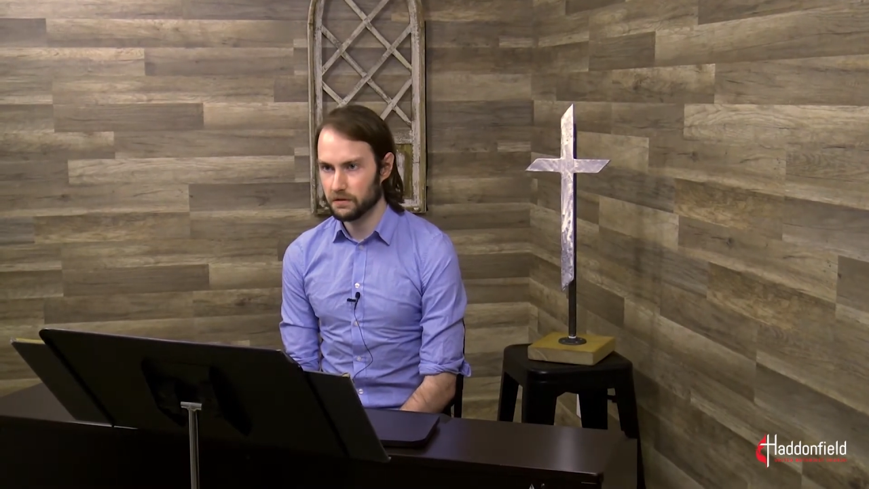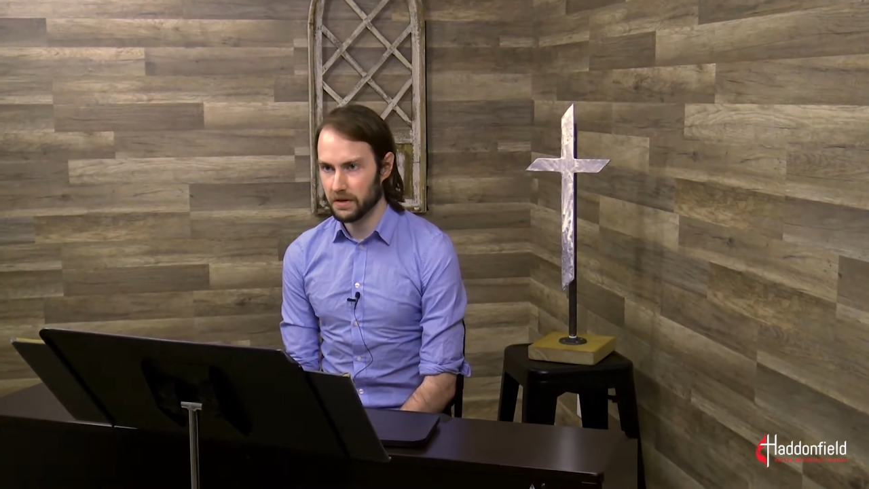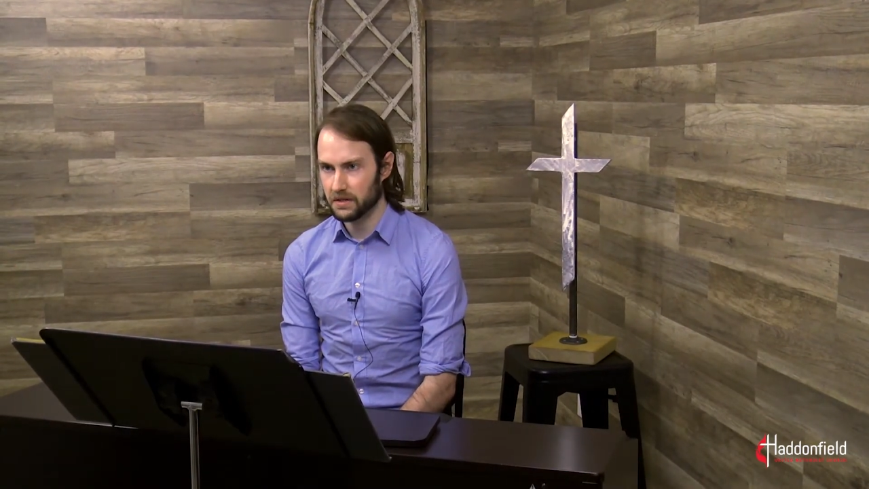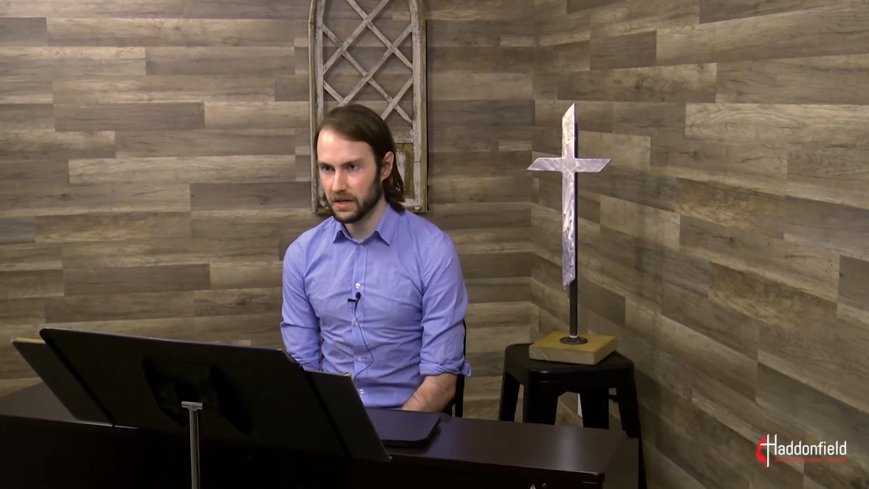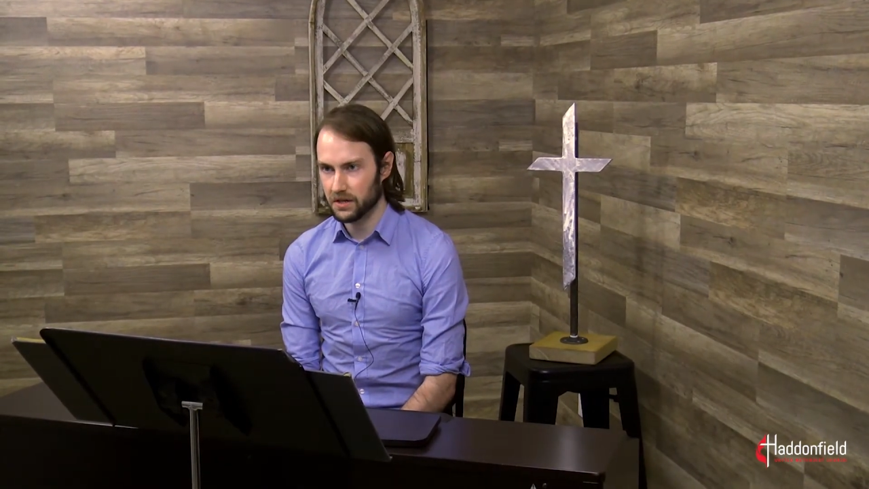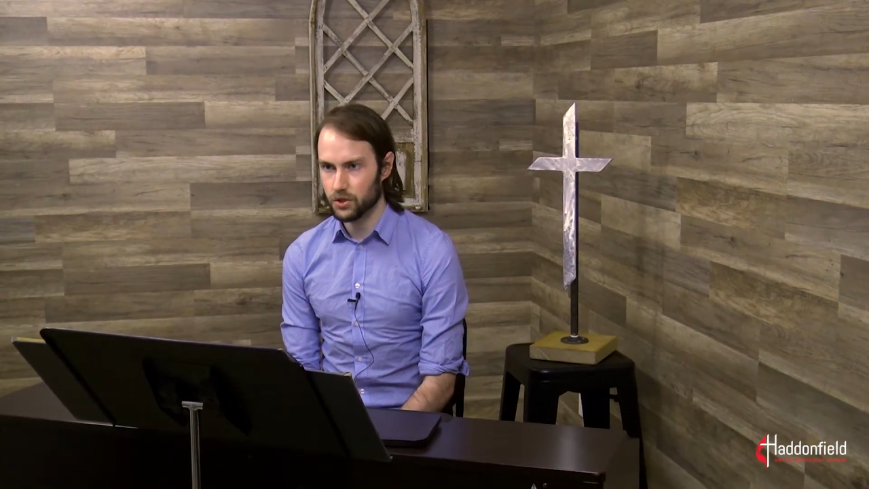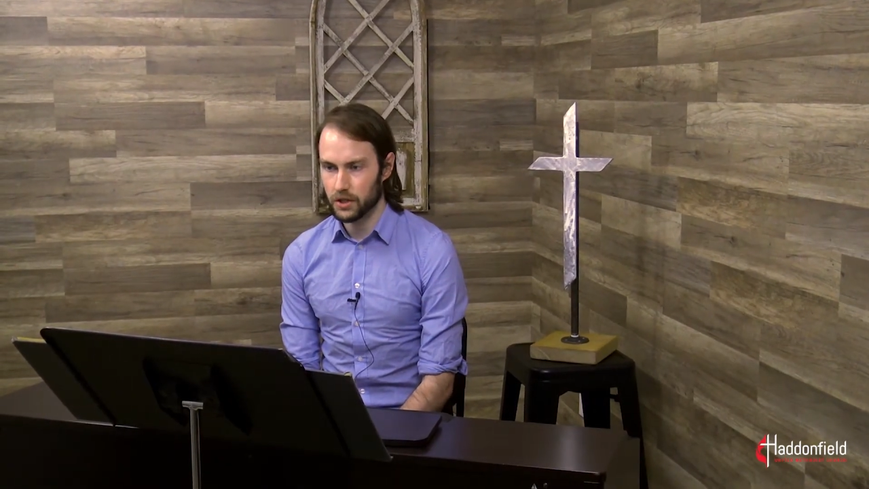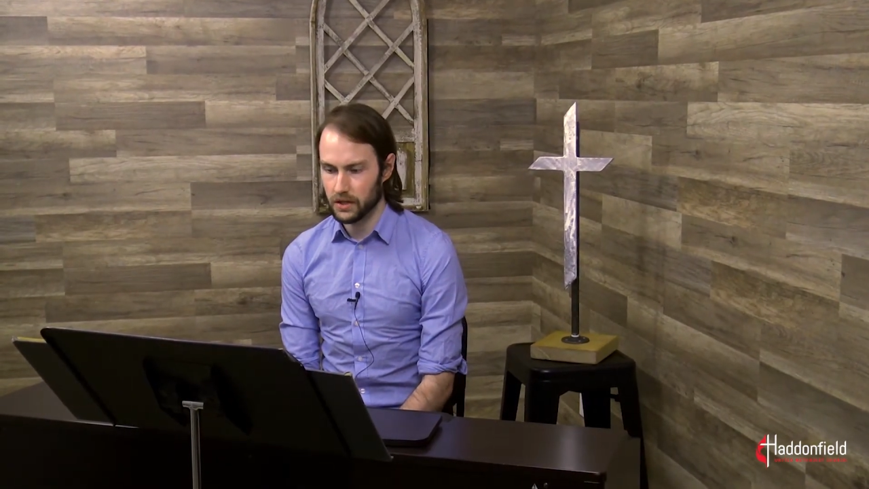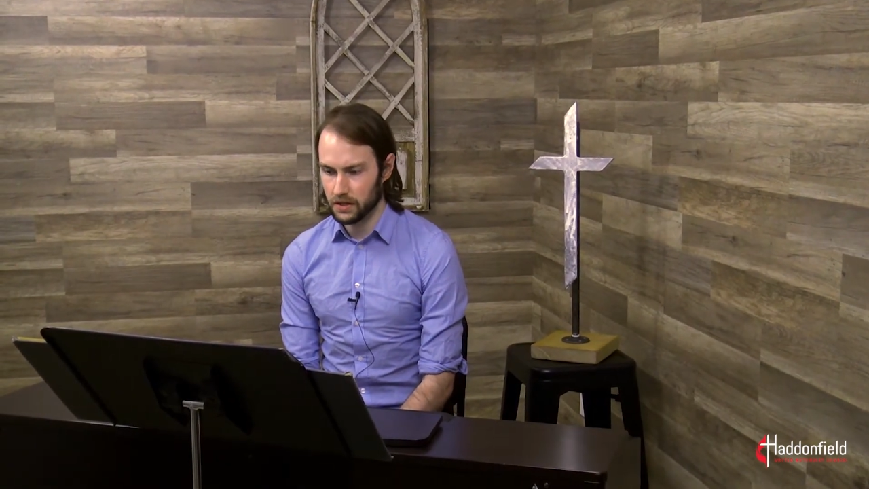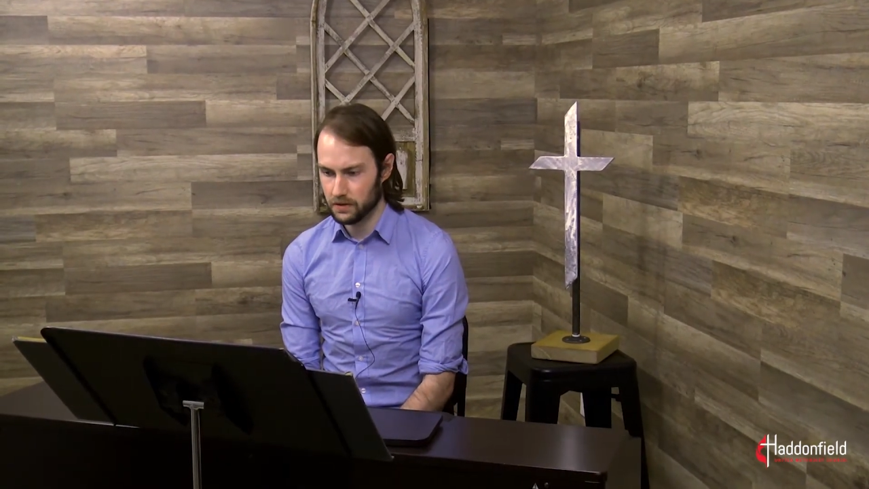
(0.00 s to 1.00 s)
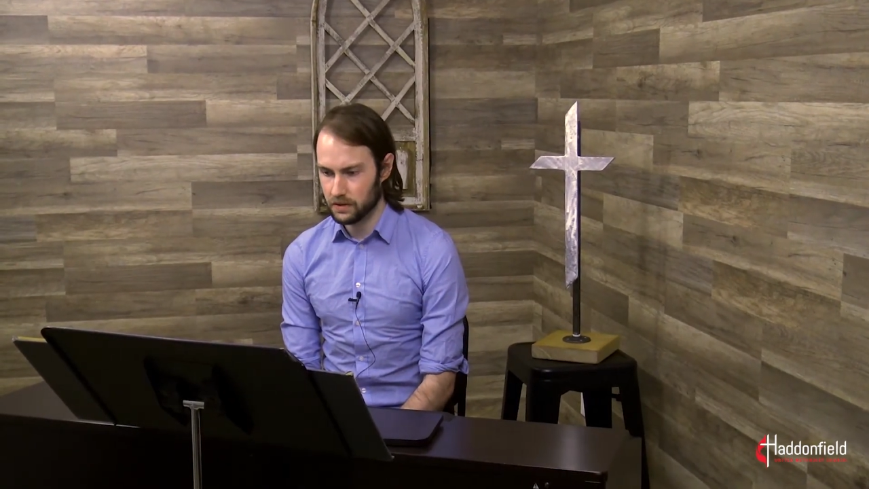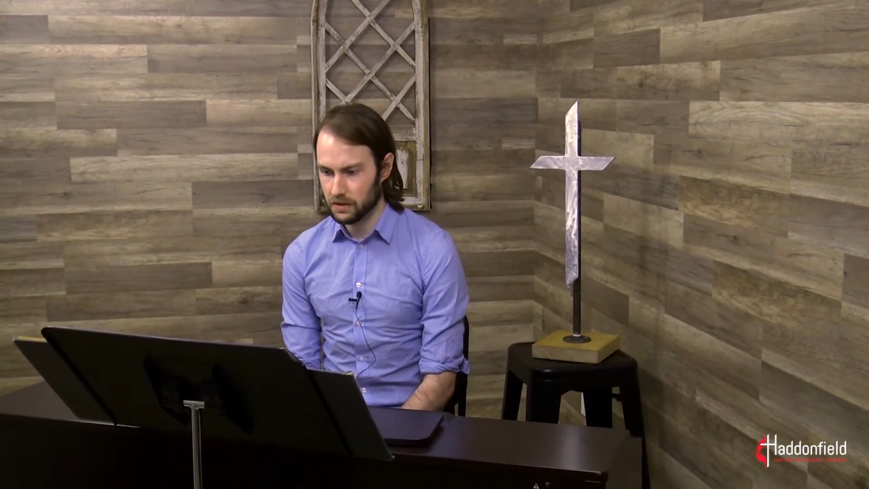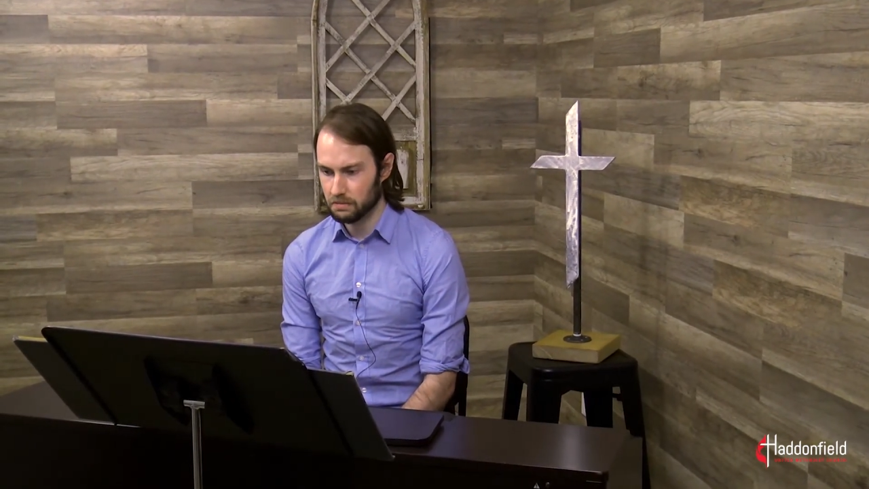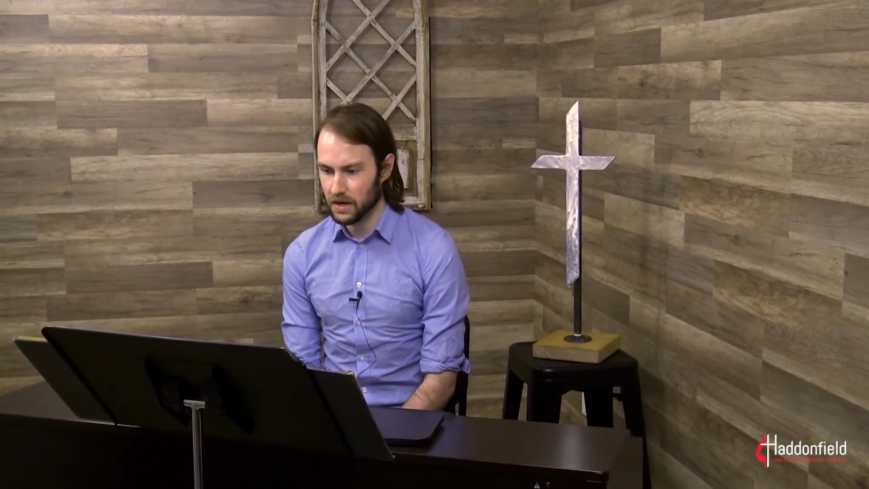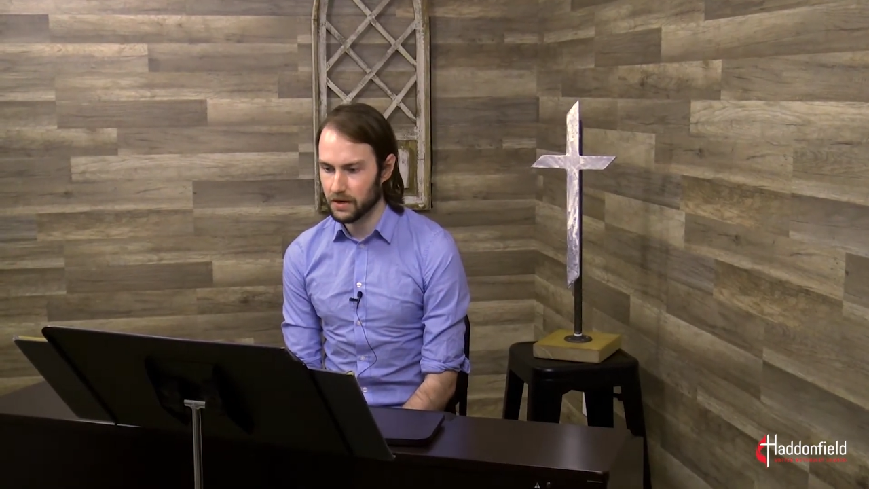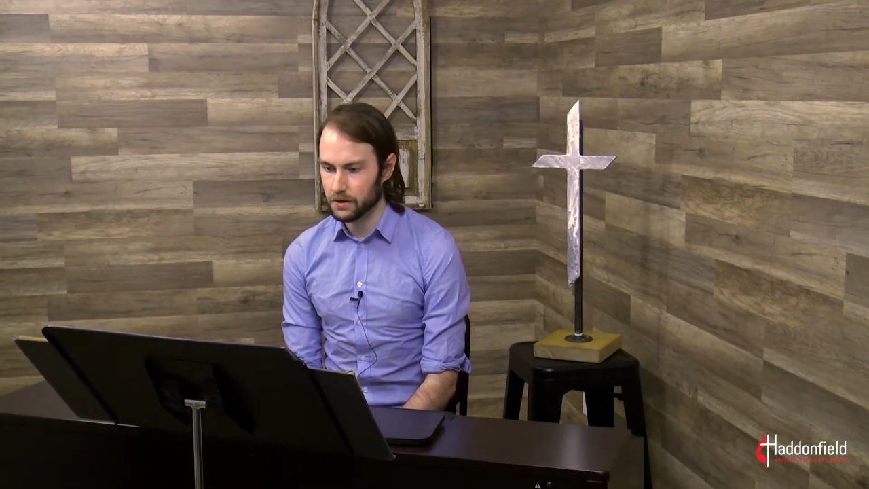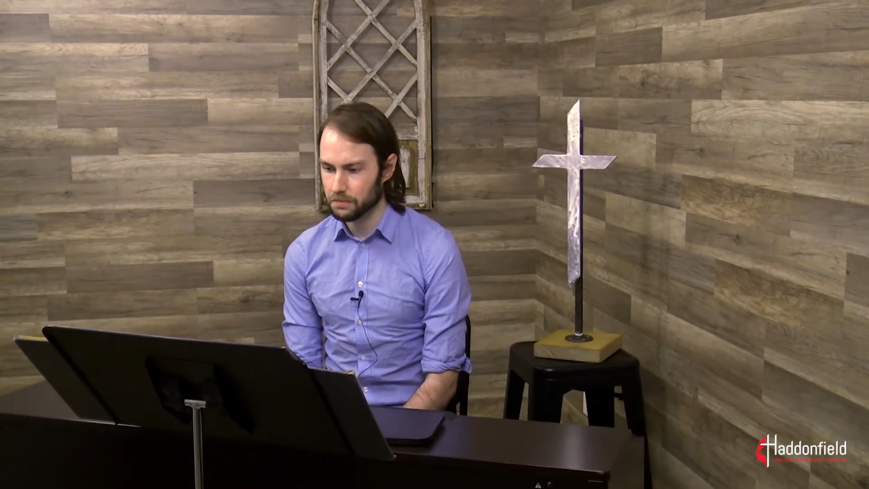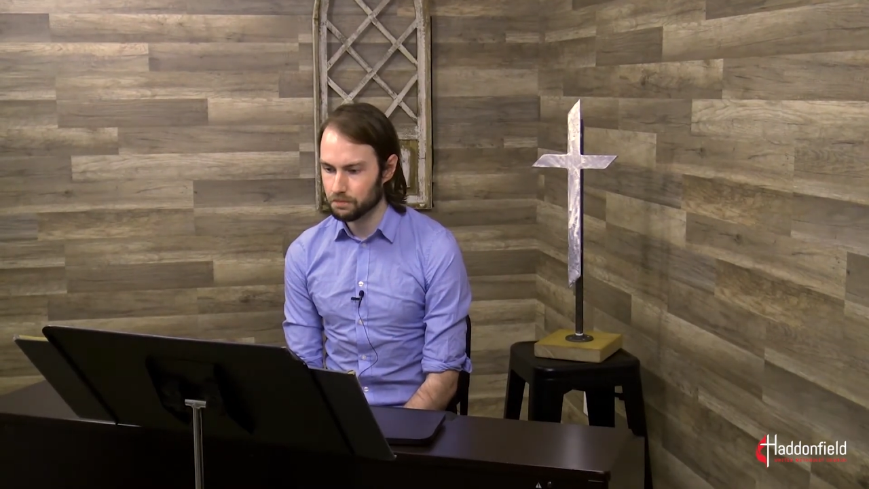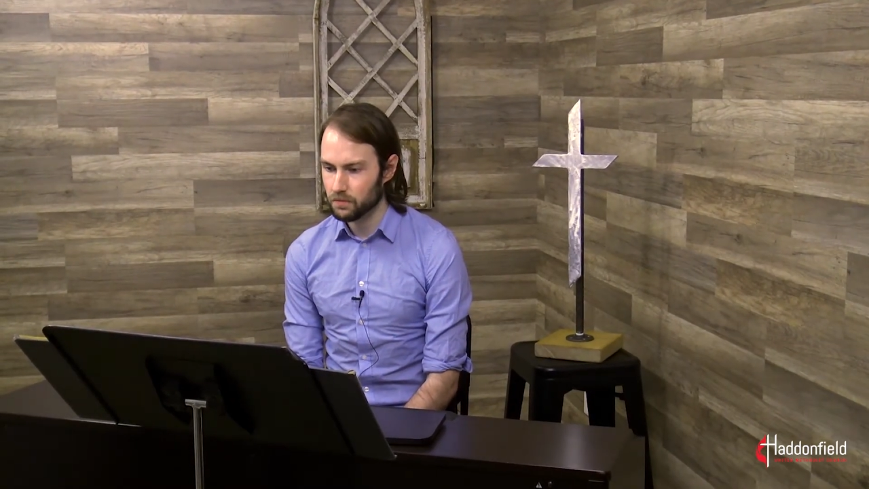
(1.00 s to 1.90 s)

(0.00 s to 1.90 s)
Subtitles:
Fantasia in C minor.